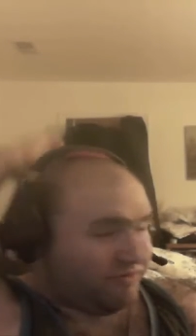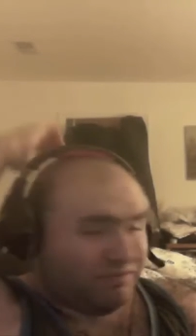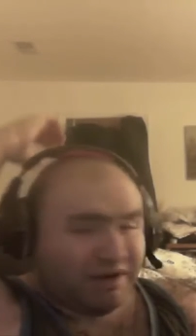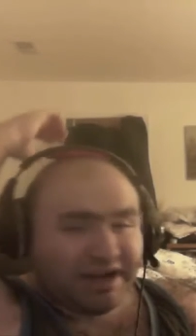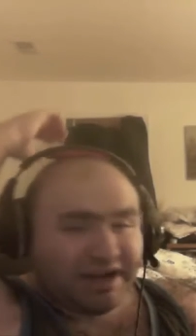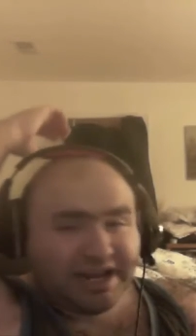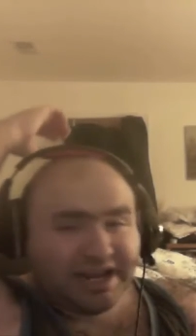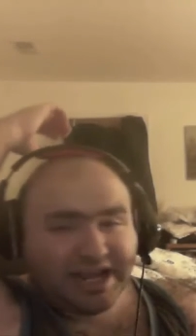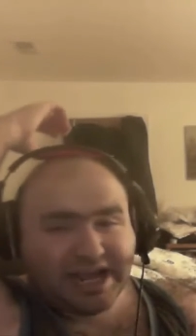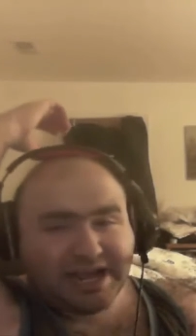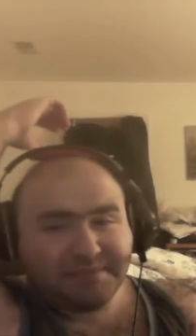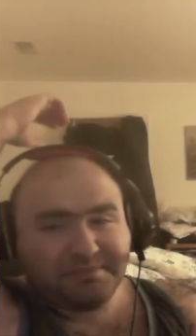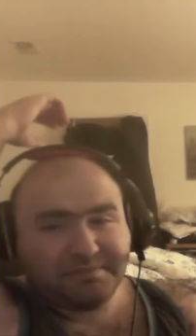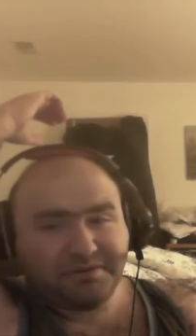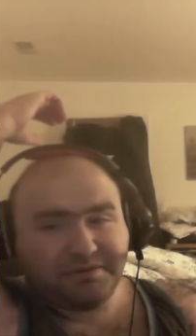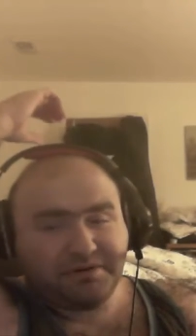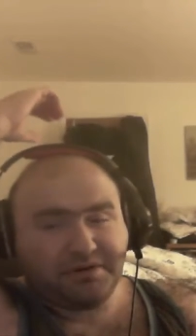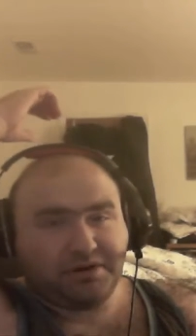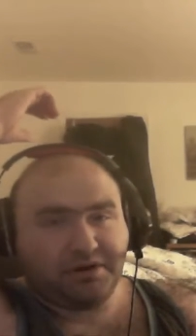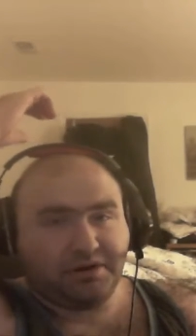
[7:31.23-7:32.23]
what
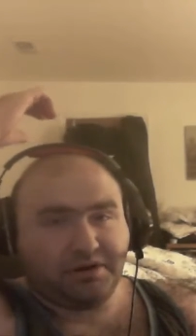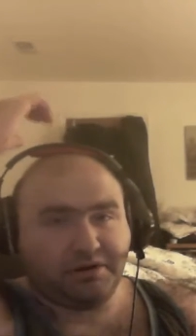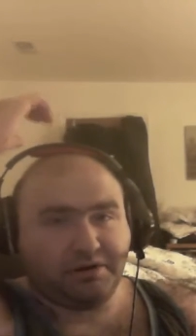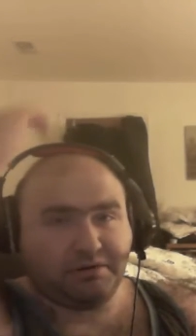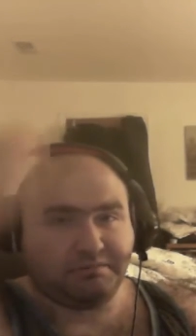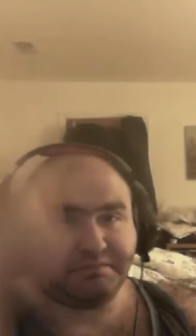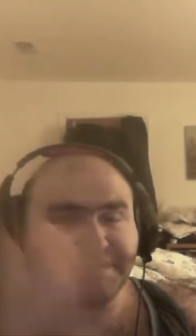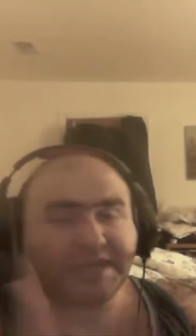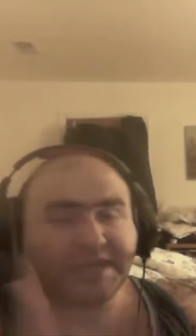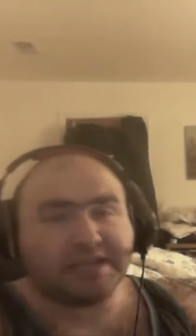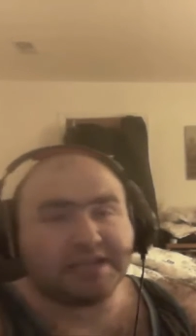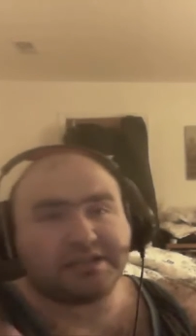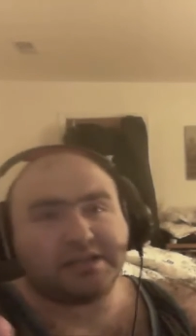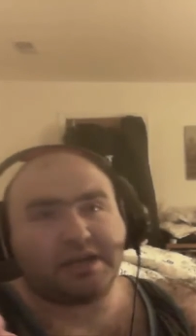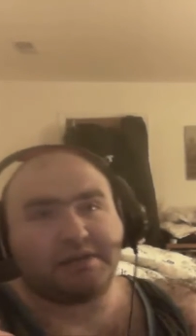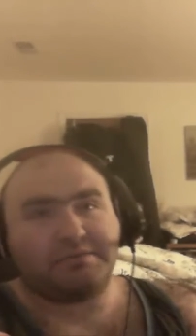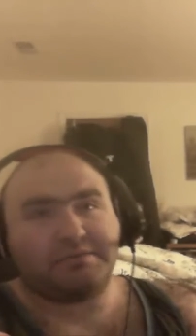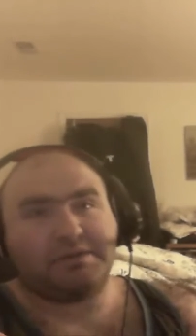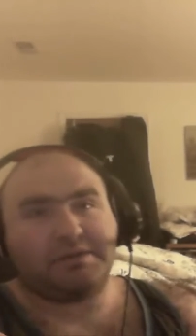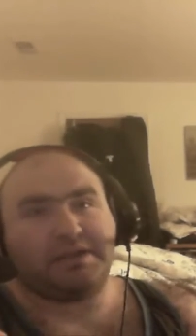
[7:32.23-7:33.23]
happened here? But that's all
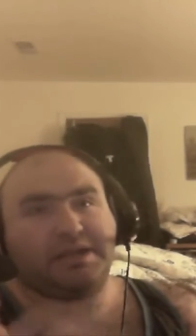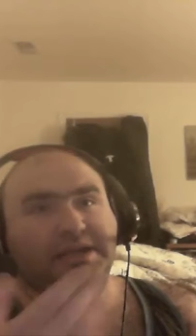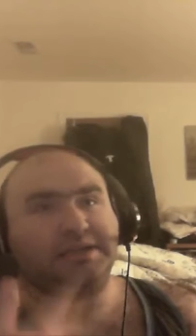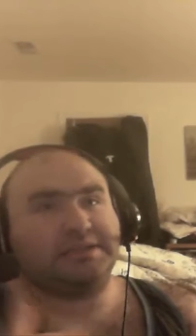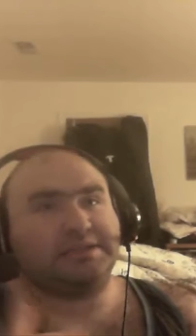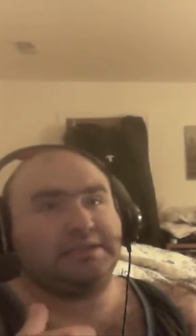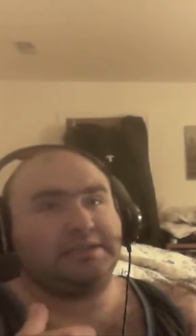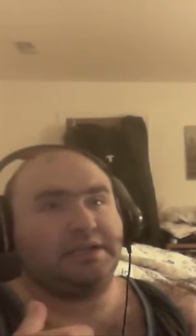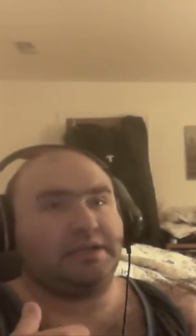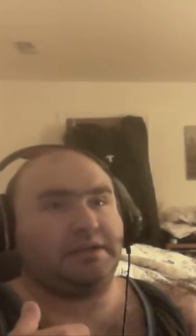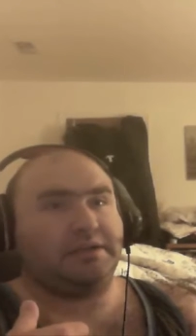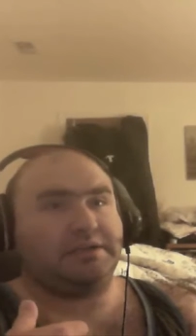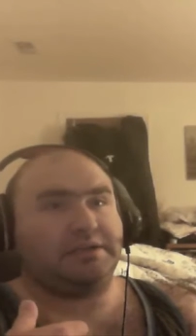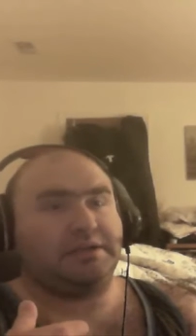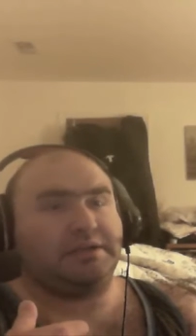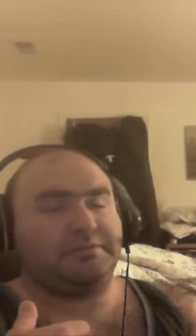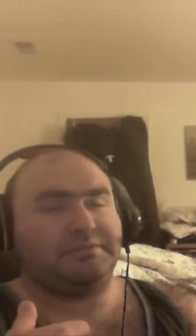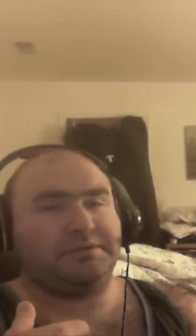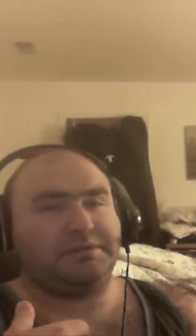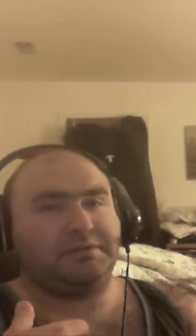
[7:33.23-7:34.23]
I really gotta say on this
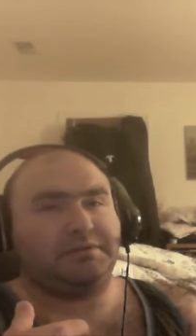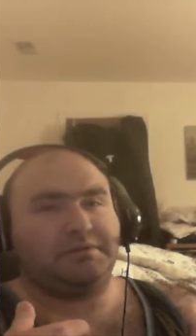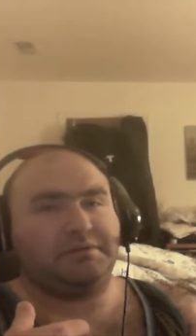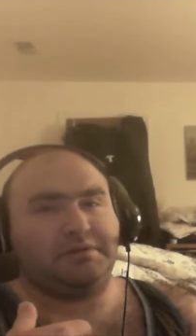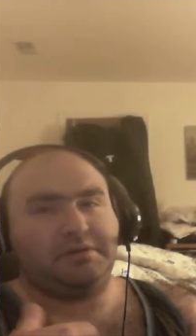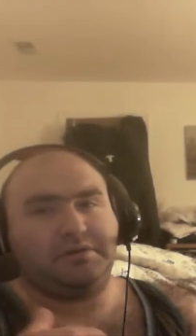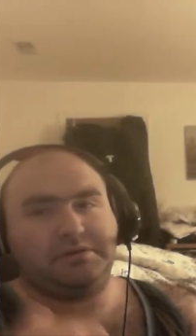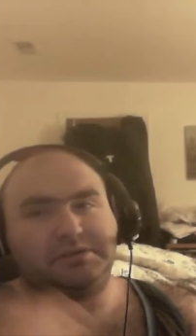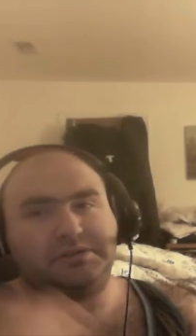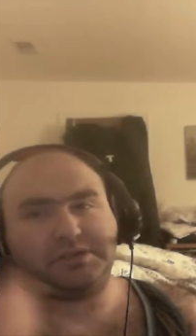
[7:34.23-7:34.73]
episode though.